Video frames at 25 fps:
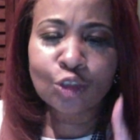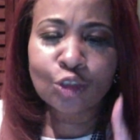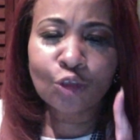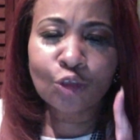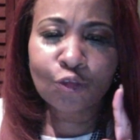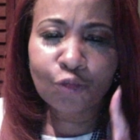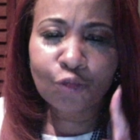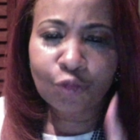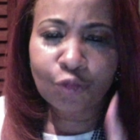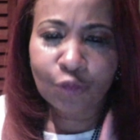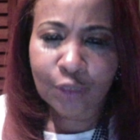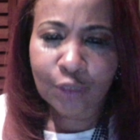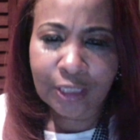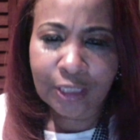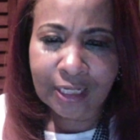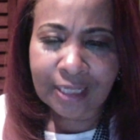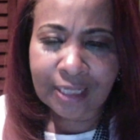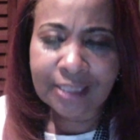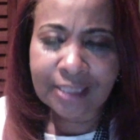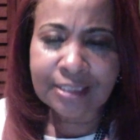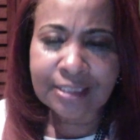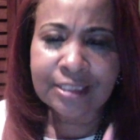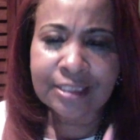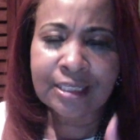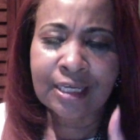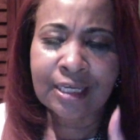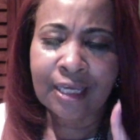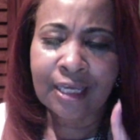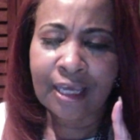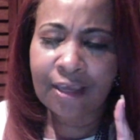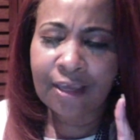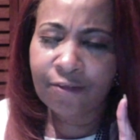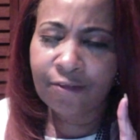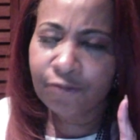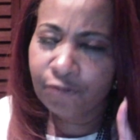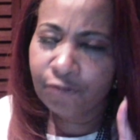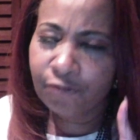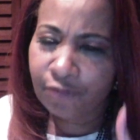your friends
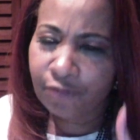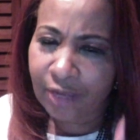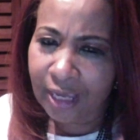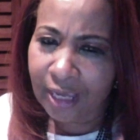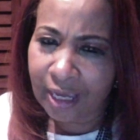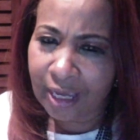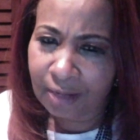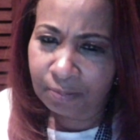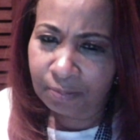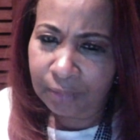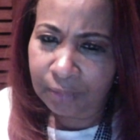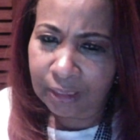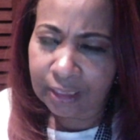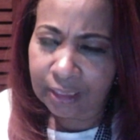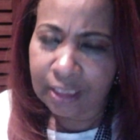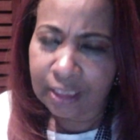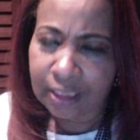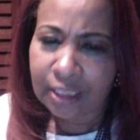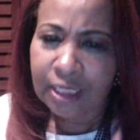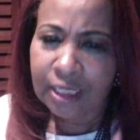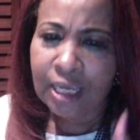and family.